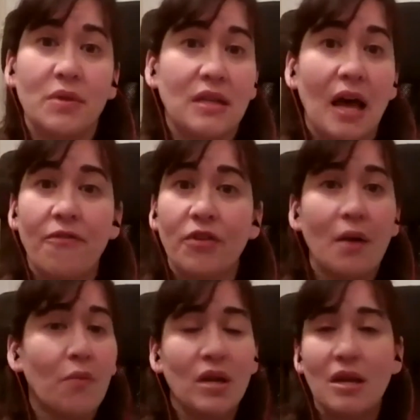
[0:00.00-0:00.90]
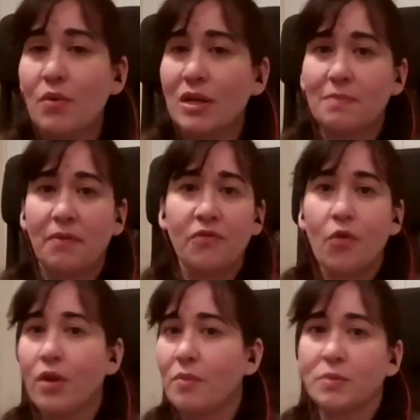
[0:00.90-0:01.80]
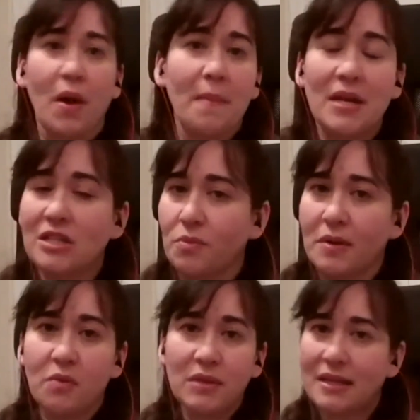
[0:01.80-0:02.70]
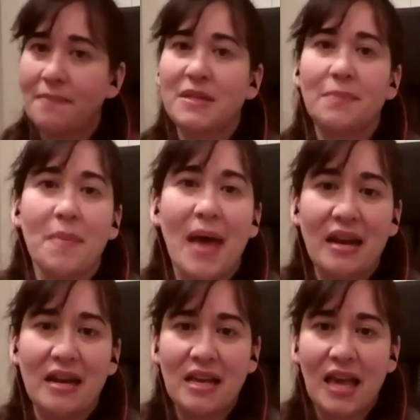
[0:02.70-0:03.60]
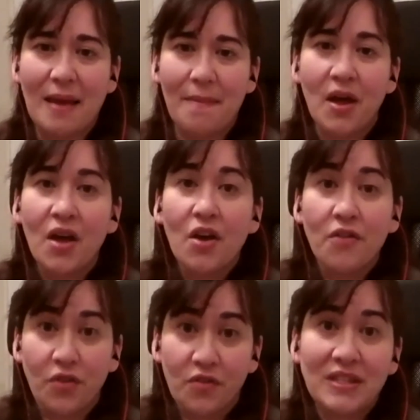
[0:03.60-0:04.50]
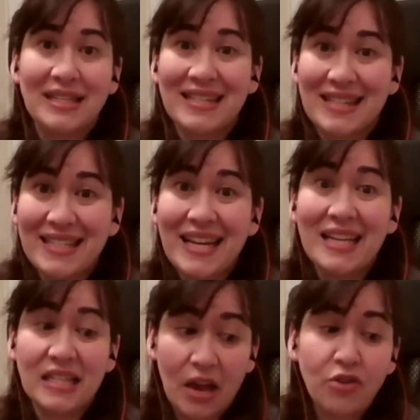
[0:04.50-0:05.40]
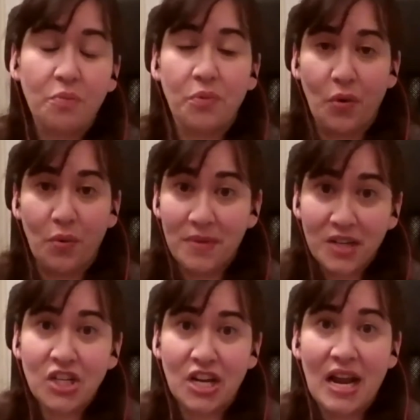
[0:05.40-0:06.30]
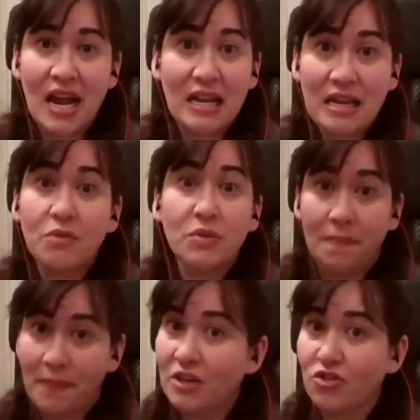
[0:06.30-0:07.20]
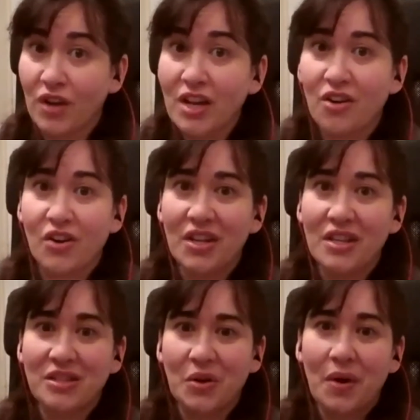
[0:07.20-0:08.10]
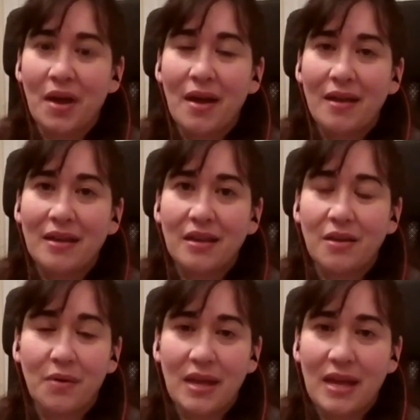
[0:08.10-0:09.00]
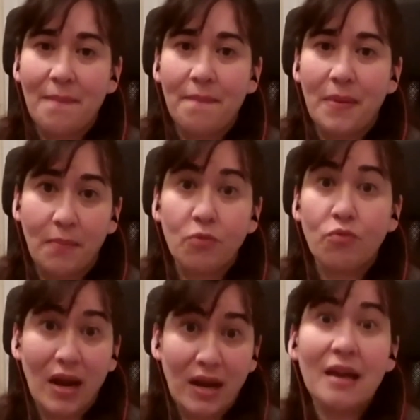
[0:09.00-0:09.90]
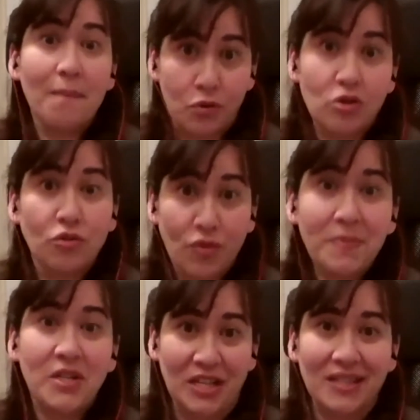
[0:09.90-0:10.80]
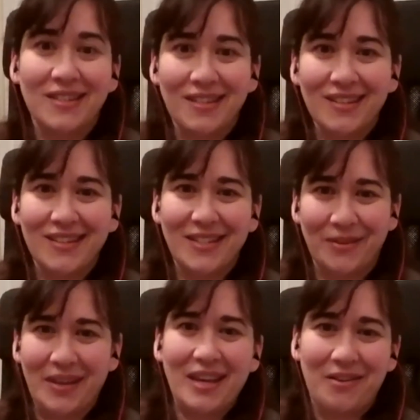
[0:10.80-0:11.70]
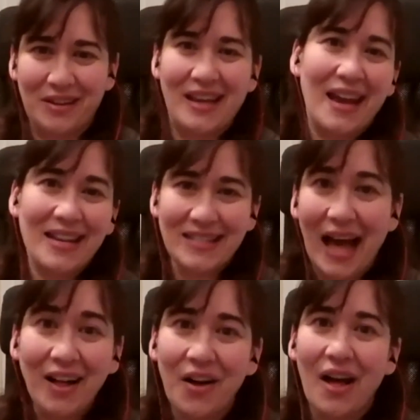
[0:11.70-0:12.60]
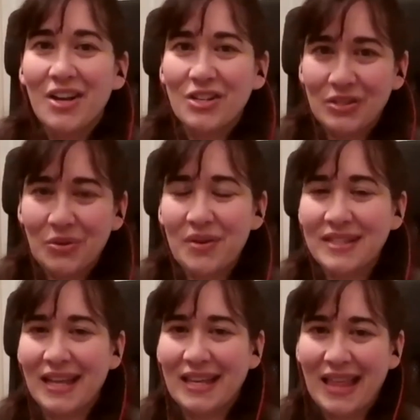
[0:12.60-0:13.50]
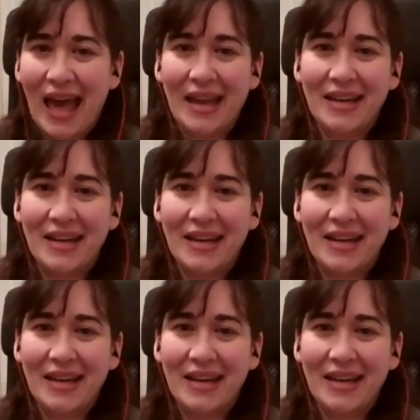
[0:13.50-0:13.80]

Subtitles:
I forget what he was before he was prime minister, but he was some diplomat, and he came for a visit to the States under Prohibition, and he was a big drinker. And so, he had people writing him prescriptions so he get his alcohol. Stories like that,